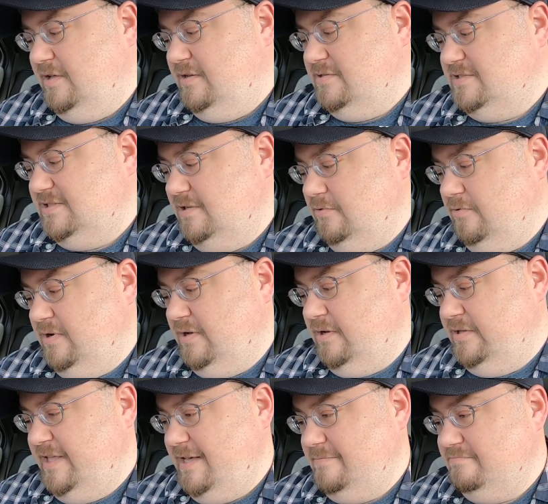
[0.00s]
So
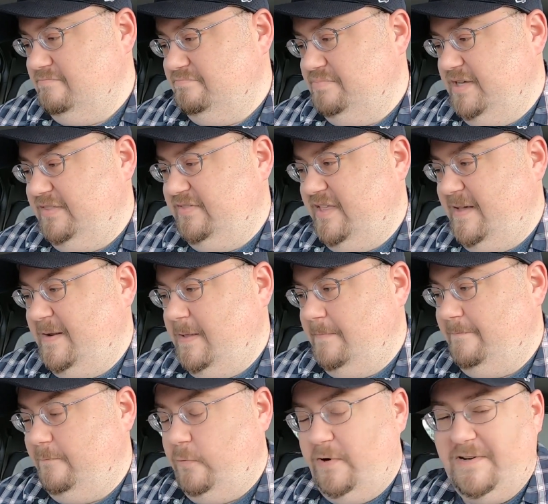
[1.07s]
yeah, pick that up
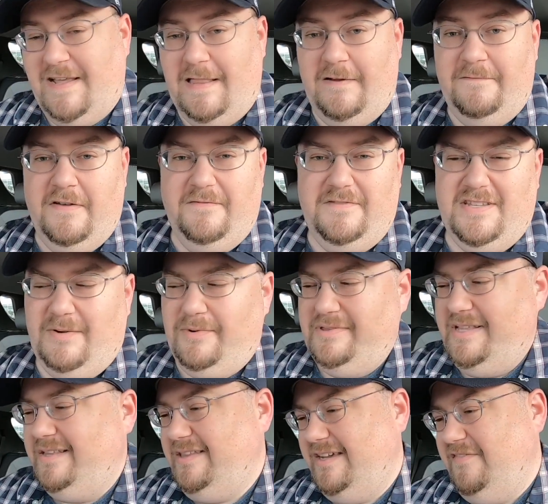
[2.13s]
for $1.50. I want to
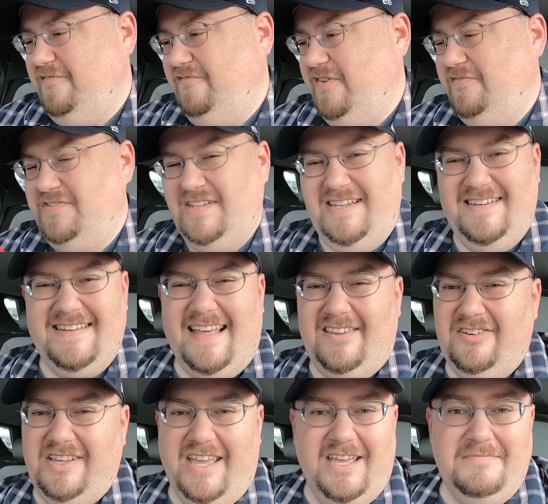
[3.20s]
say it's like a
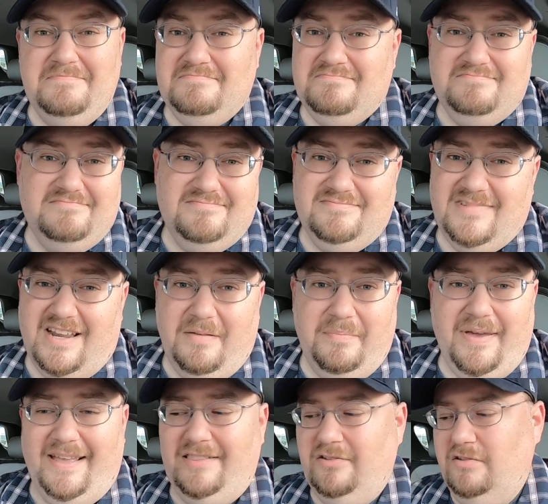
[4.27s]
$15 game. Not a
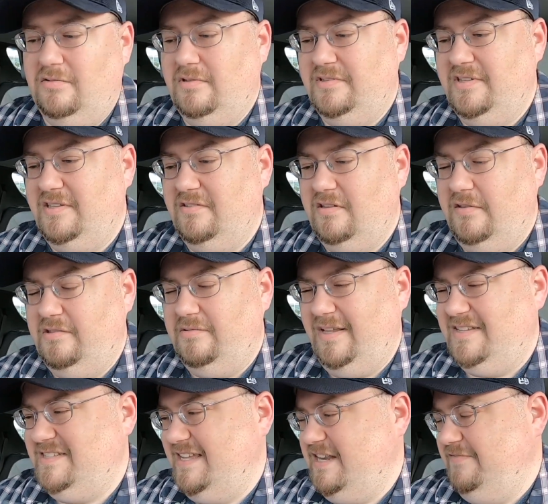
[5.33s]
bad little deal. It's
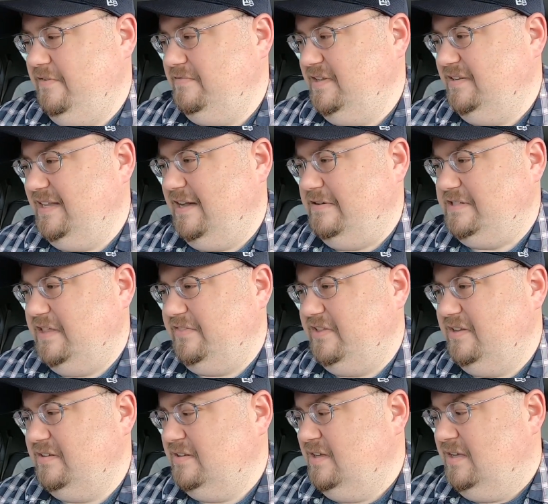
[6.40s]
like $10 to $15, I
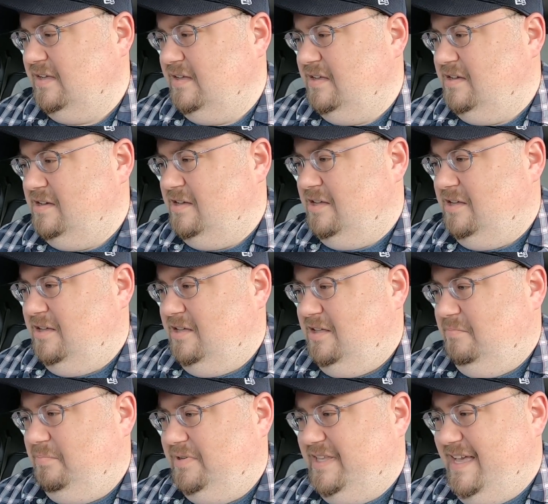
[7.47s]
think.
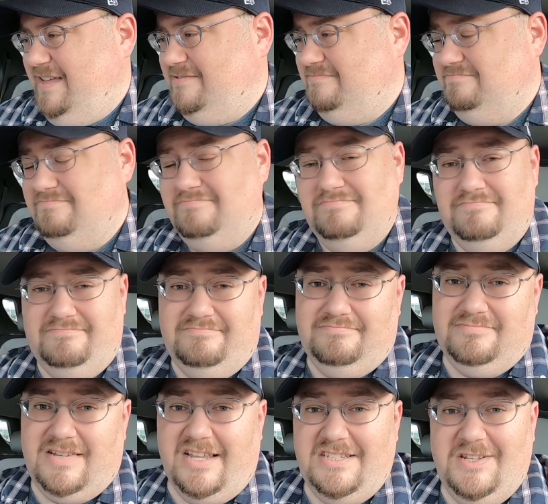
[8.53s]
But yeah,
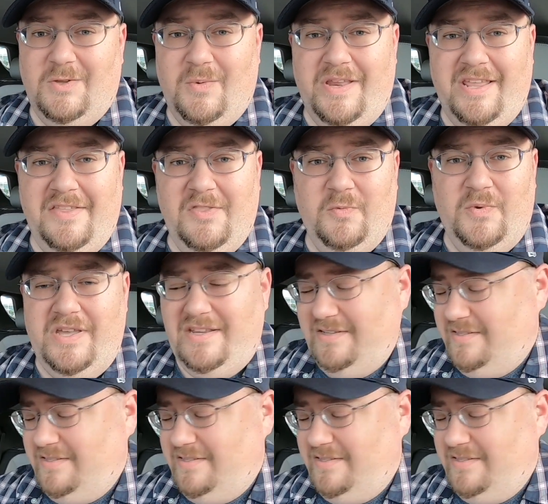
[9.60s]
nice little way to end the week.